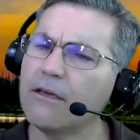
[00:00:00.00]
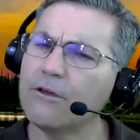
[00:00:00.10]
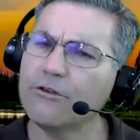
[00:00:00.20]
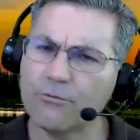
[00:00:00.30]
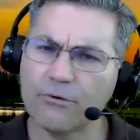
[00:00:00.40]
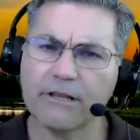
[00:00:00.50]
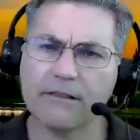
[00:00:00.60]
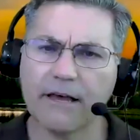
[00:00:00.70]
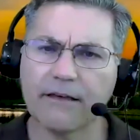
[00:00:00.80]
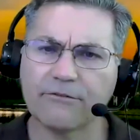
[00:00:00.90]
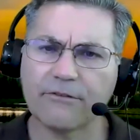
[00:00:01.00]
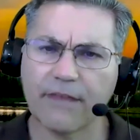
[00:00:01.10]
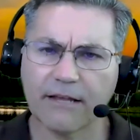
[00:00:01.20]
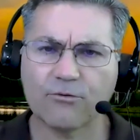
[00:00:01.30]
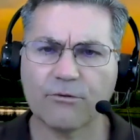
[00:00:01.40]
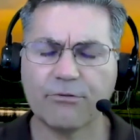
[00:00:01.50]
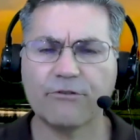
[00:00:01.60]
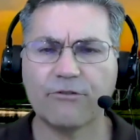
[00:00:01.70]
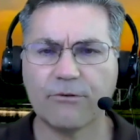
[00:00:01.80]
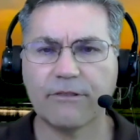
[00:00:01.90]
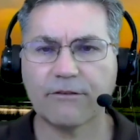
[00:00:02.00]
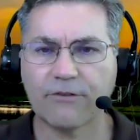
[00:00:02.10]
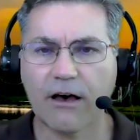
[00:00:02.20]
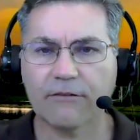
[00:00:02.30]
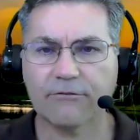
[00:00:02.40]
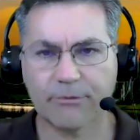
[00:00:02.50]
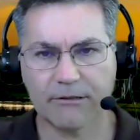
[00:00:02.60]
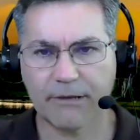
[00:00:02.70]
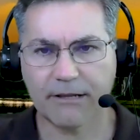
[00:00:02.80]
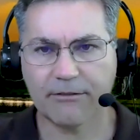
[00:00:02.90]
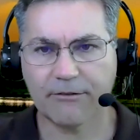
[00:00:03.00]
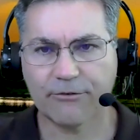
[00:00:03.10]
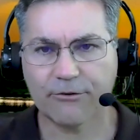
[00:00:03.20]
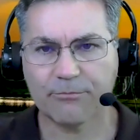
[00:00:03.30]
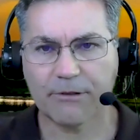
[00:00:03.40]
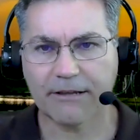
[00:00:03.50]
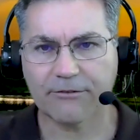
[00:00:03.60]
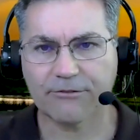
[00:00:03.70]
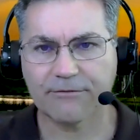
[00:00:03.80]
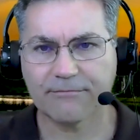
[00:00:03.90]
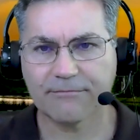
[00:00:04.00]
"You realize that's what put you in this hospital bed in the first place."